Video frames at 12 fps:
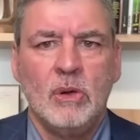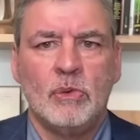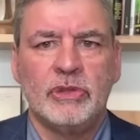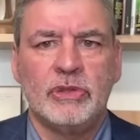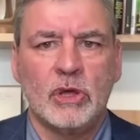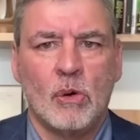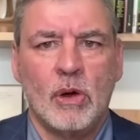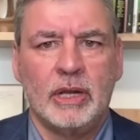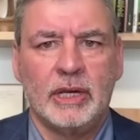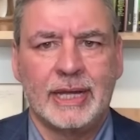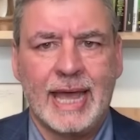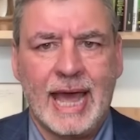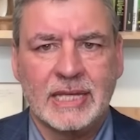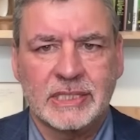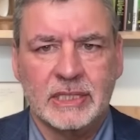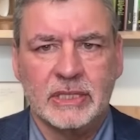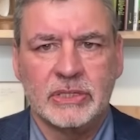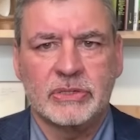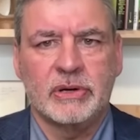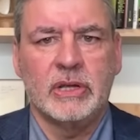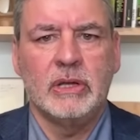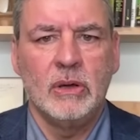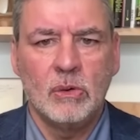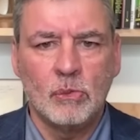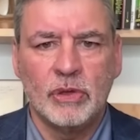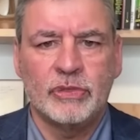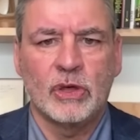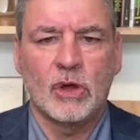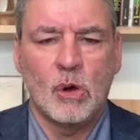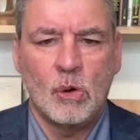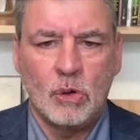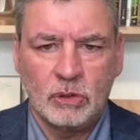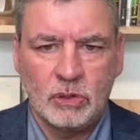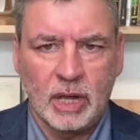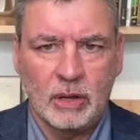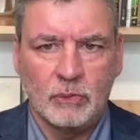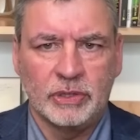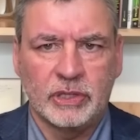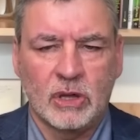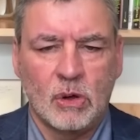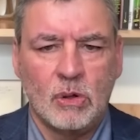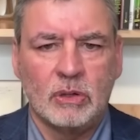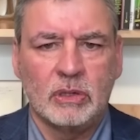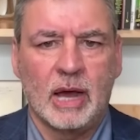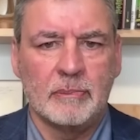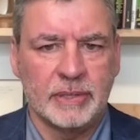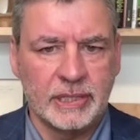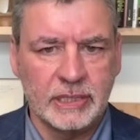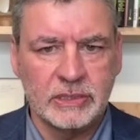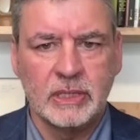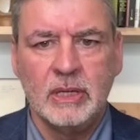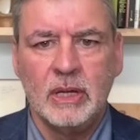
with the oil and gas industry, with the coal companies,